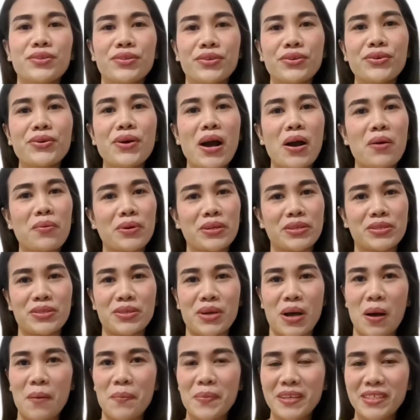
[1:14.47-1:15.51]
through our
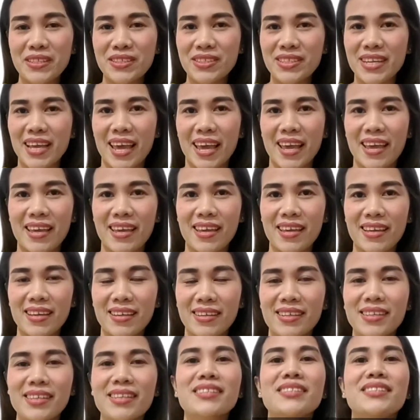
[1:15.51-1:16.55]
topic today,
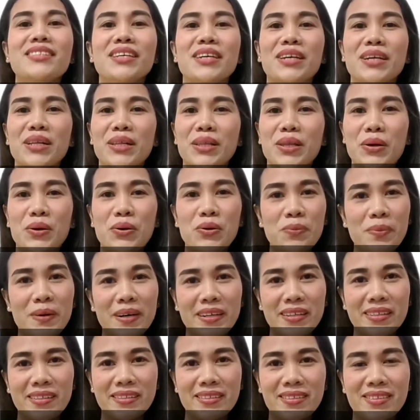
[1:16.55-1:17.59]
the
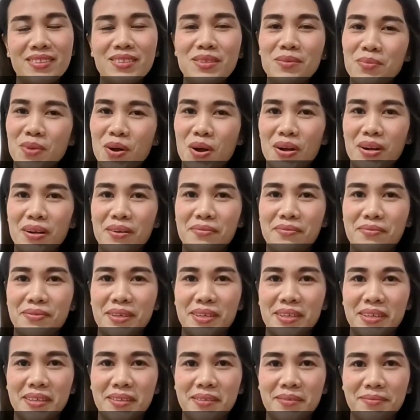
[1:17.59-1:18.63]
global
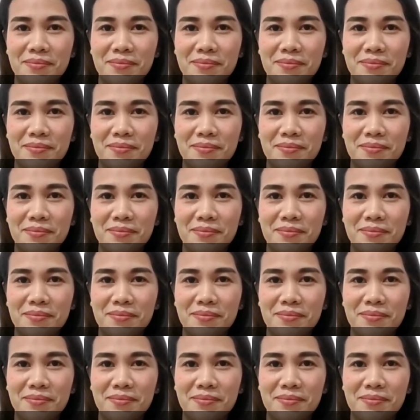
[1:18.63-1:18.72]
demography.